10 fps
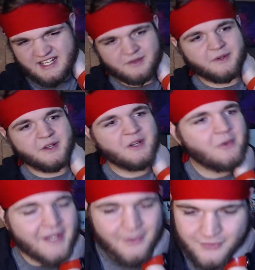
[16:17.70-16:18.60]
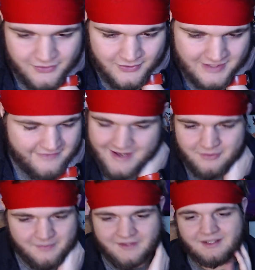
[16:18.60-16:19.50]
I don't know. I don't know how
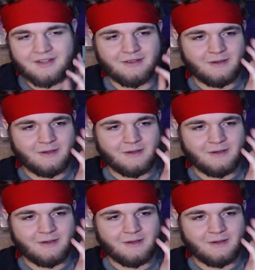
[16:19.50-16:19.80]
that would piece together